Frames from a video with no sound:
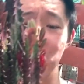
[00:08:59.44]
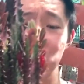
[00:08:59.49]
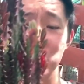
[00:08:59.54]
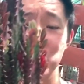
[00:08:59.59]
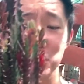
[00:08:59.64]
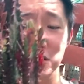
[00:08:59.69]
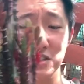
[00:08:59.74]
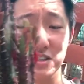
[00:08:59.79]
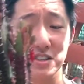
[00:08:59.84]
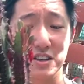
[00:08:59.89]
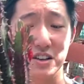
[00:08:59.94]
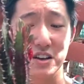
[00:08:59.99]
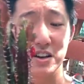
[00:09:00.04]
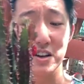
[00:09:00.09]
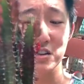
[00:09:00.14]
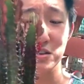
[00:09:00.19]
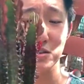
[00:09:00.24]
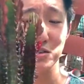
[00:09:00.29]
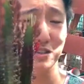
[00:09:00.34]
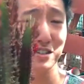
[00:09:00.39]
they're just
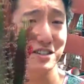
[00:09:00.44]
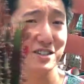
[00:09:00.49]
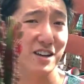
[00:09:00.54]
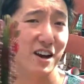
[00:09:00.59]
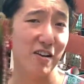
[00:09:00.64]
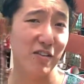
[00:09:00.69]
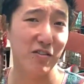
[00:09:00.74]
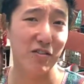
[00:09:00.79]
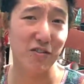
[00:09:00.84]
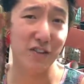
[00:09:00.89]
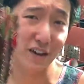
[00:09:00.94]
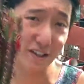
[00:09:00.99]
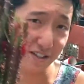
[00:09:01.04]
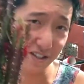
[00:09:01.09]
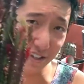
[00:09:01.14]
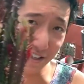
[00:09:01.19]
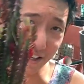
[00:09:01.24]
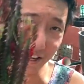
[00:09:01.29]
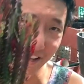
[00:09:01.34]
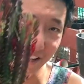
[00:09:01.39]
not
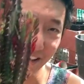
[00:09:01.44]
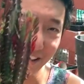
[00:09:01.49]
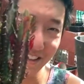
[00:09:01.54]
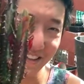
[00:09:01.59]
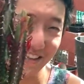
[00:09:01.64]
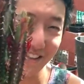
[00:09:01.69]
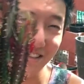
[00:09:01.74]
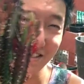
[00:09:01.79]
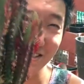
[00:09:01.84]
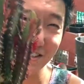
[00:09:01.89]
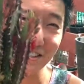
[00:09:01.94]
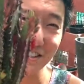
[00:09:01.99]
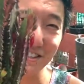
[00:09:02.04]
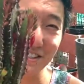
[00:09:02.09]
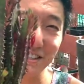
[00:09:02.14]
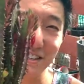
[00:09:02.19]
fussy. They're just